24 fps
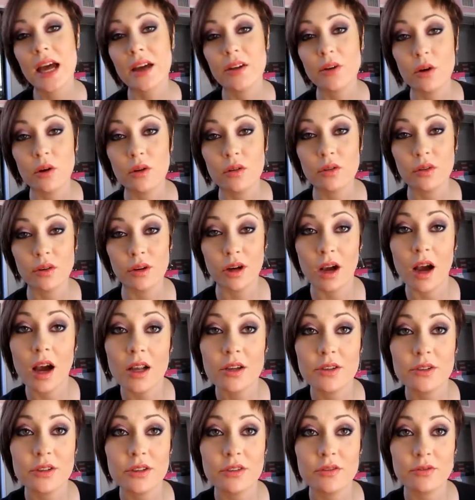and over
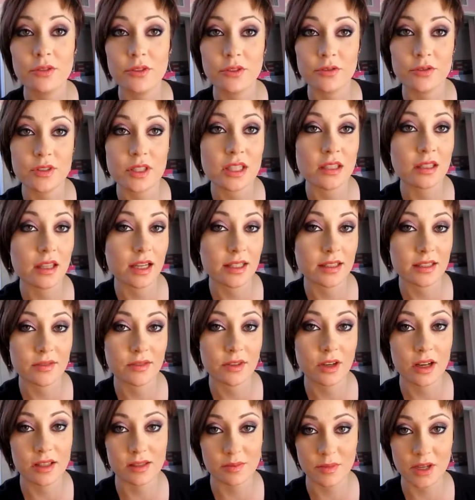150 lines
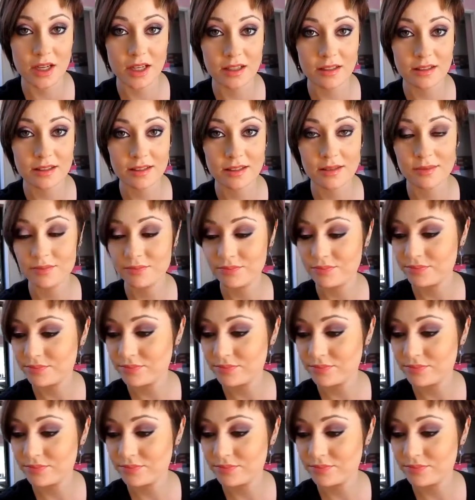of cosmetics.